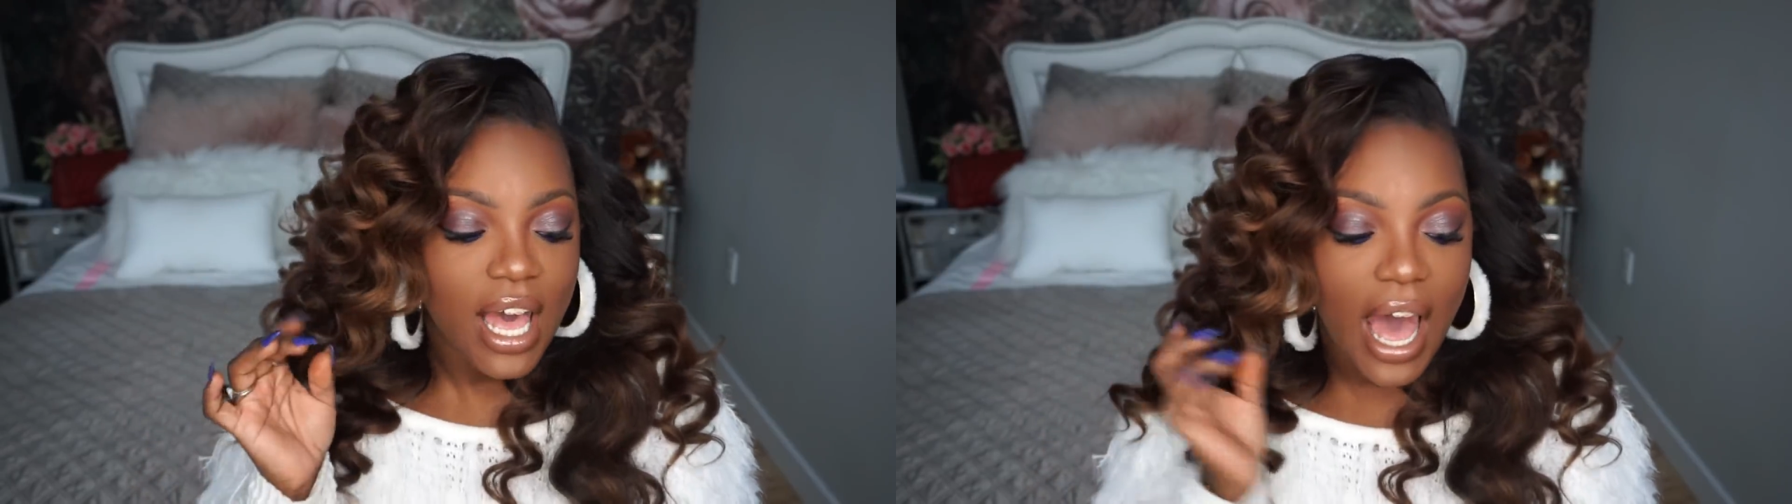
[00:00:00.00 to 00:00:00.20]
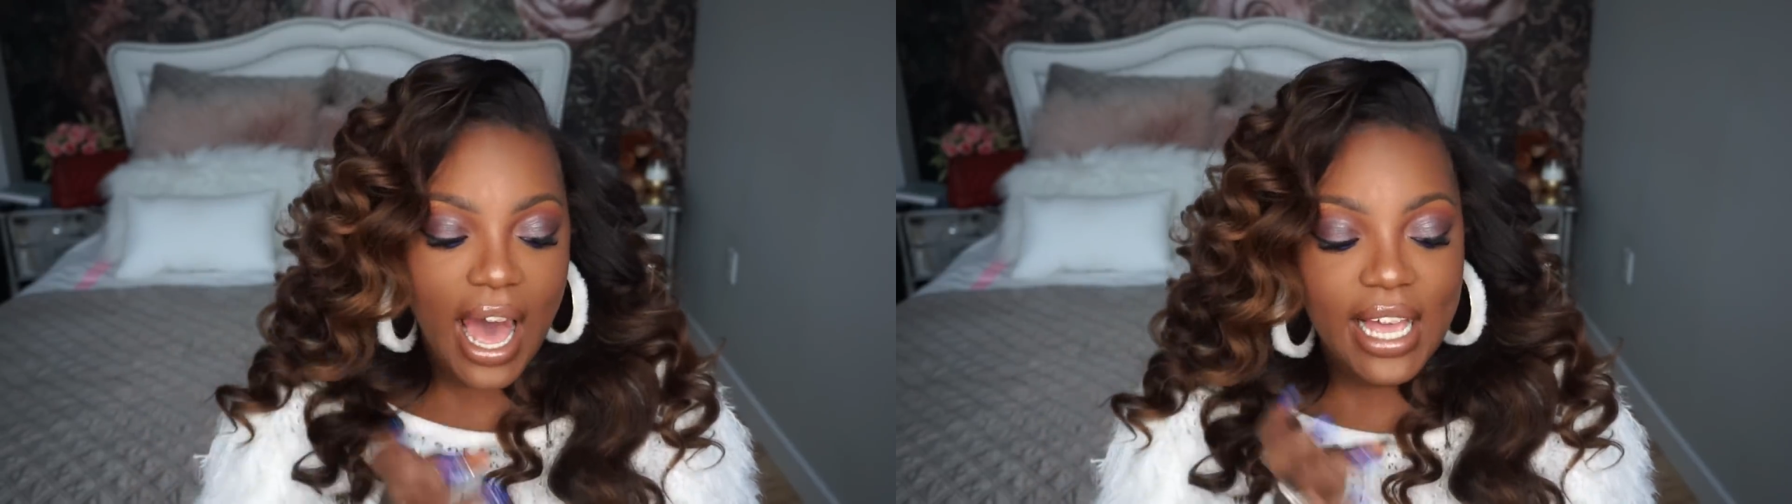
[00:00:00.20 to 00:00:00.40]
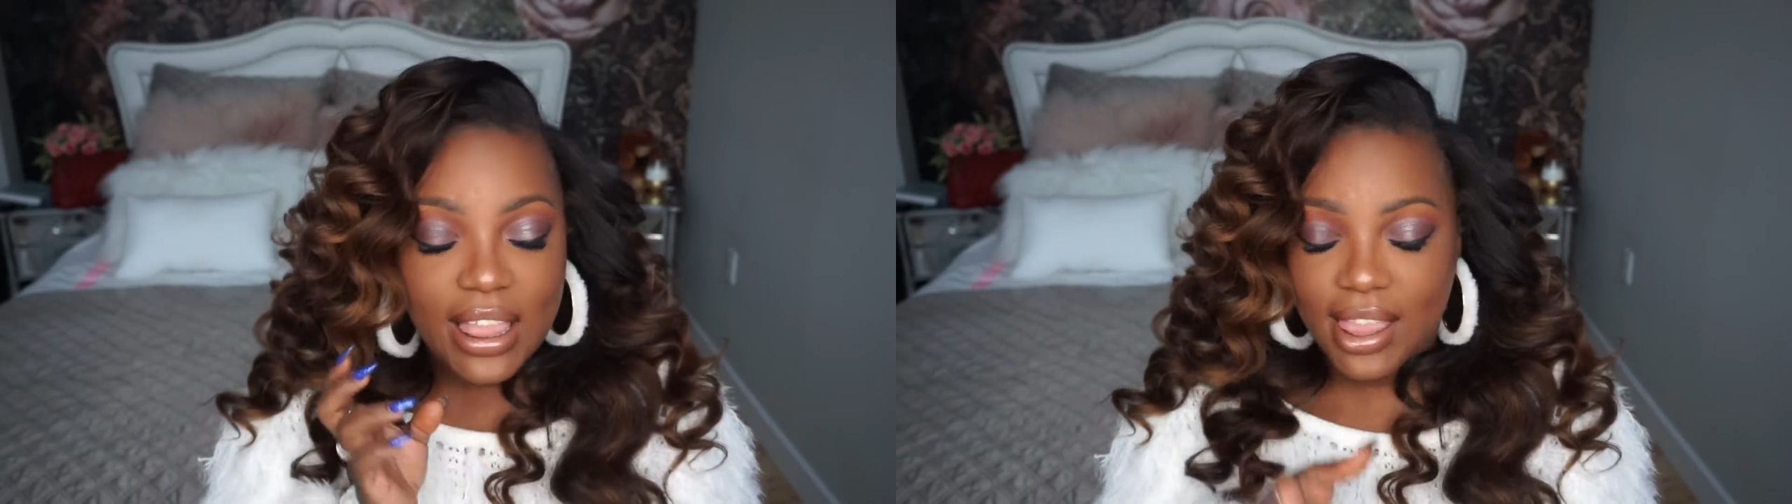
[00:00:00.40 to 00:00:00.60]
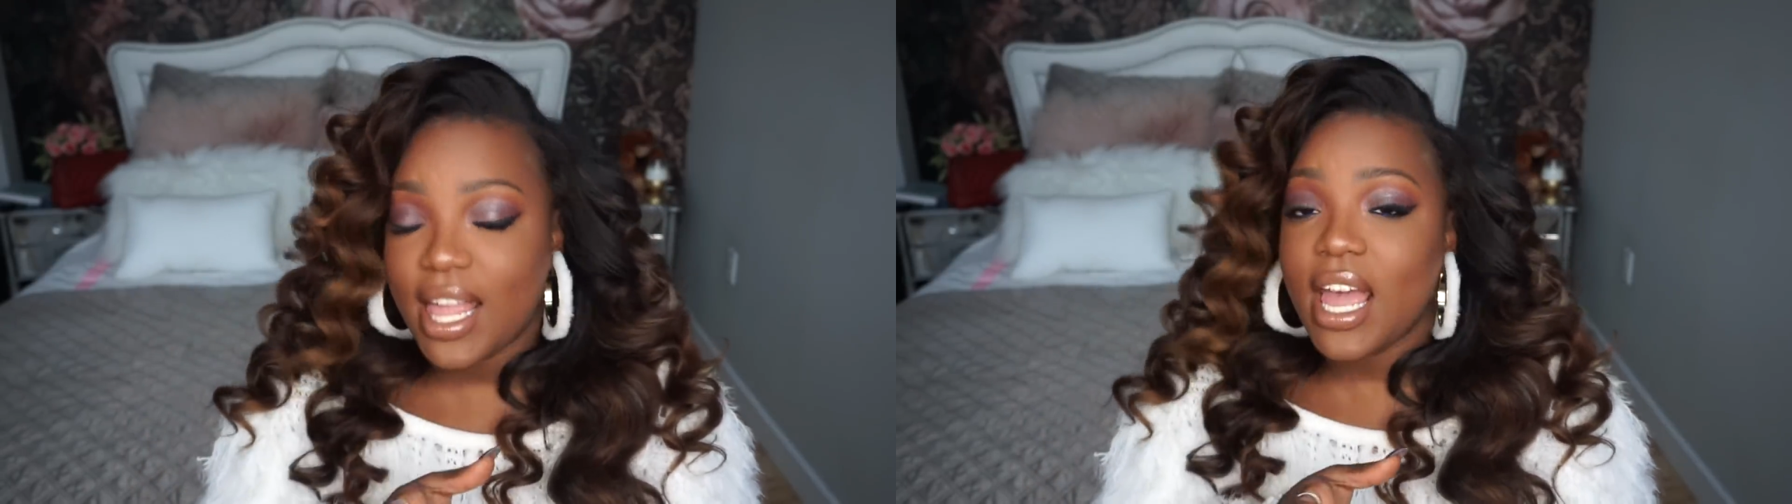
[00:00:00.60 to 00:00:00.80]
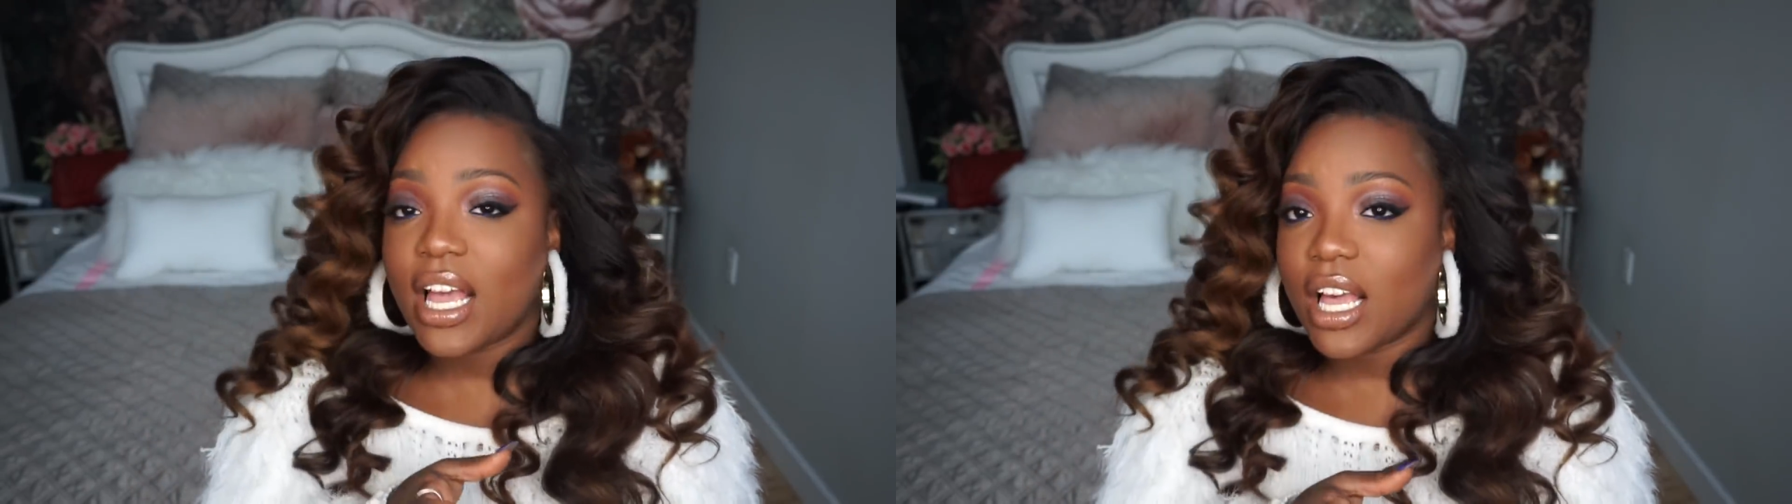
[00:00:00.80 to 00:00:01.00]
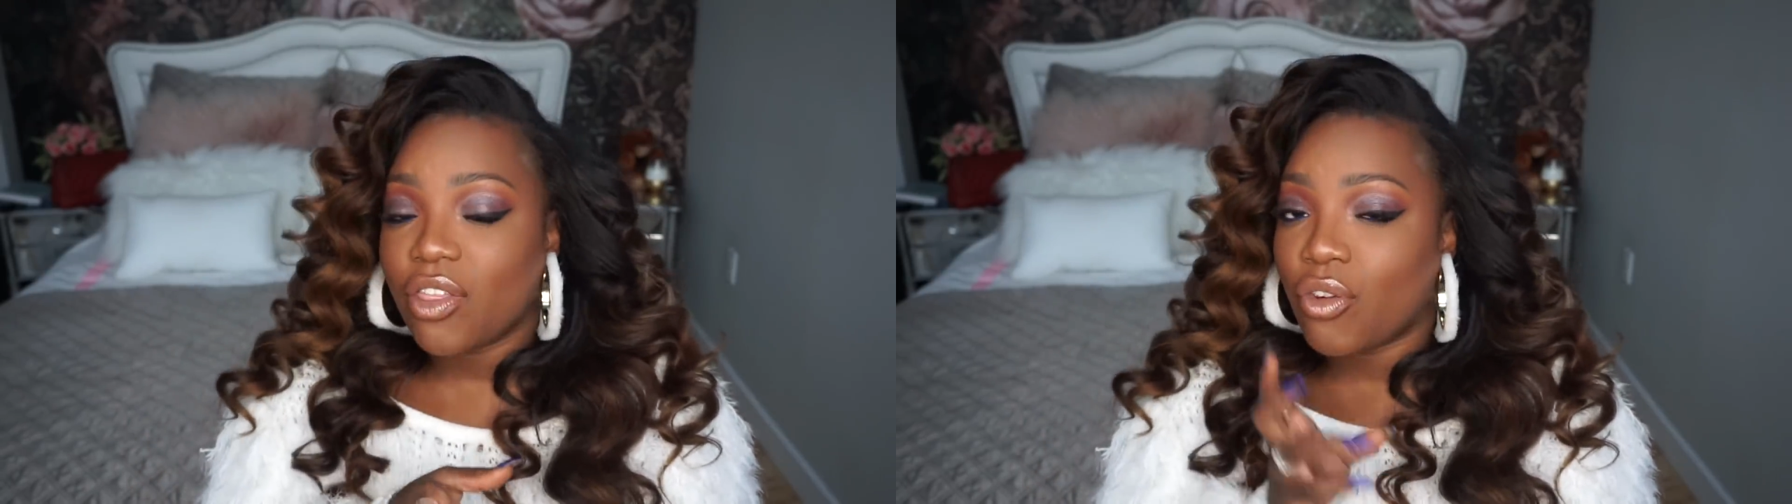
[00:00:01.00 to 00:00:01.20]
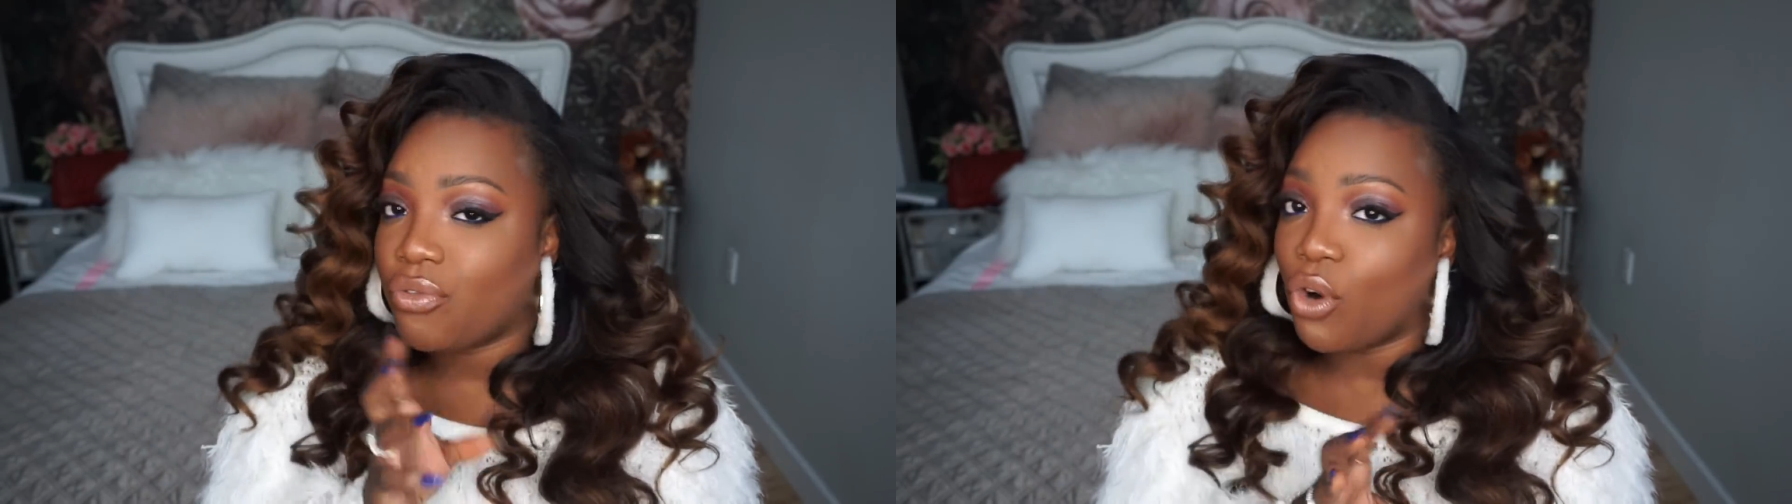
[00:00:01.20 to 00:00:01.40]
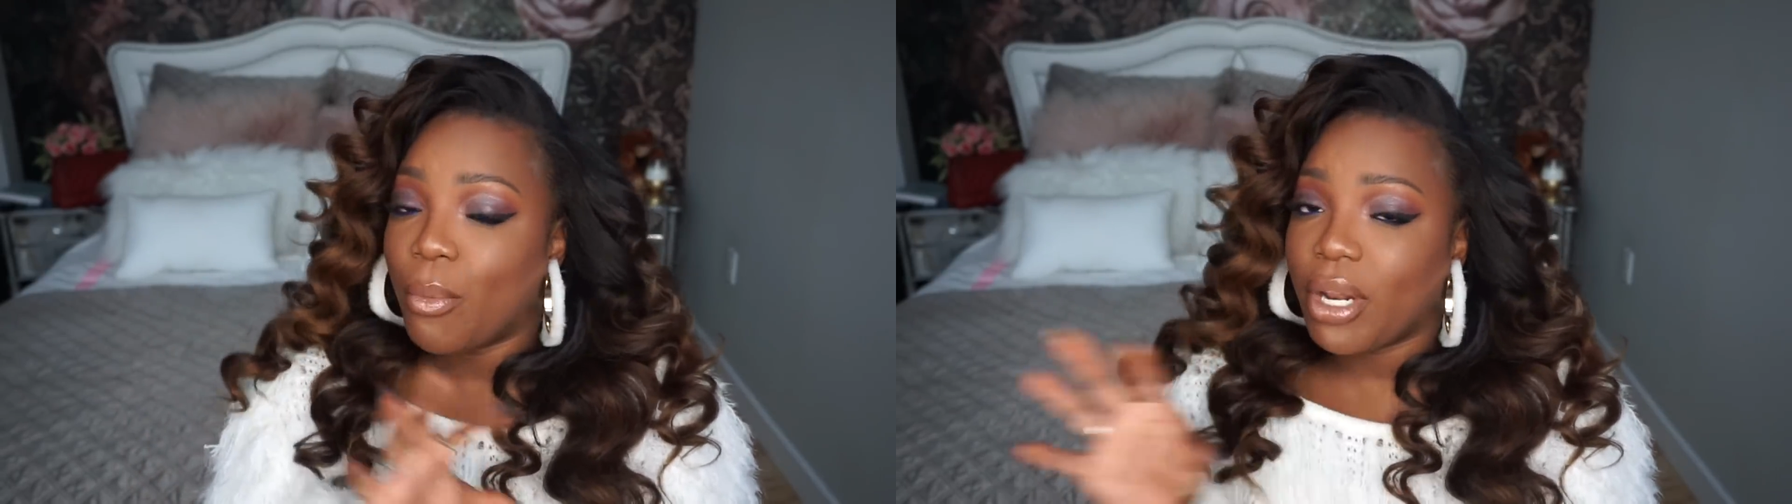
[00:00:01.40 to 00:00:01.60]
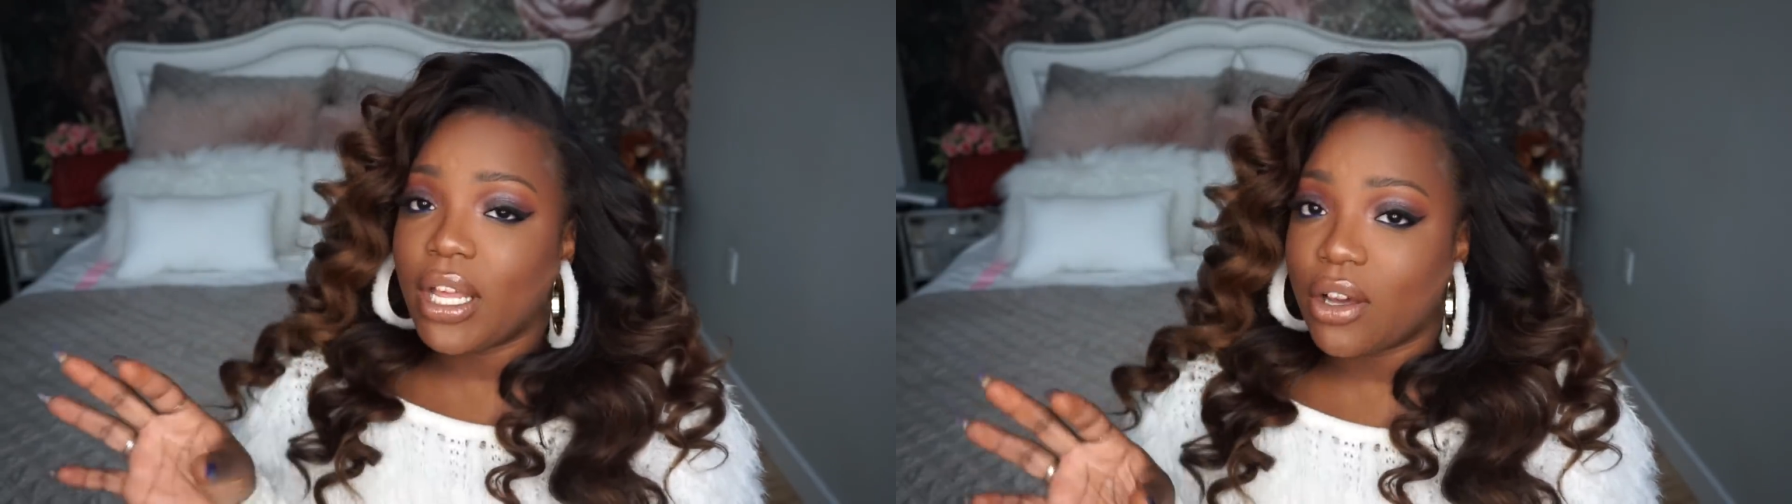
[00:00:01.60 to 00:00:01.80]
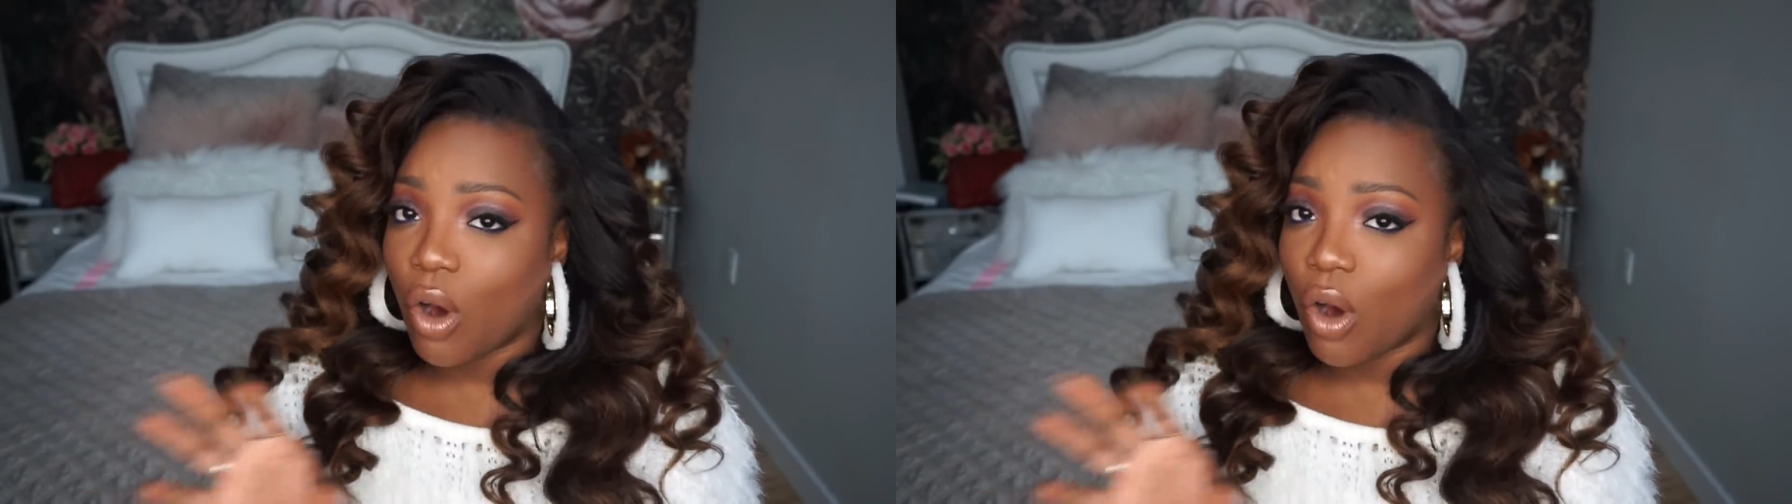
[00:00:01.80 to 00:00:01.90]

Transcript: I think the formula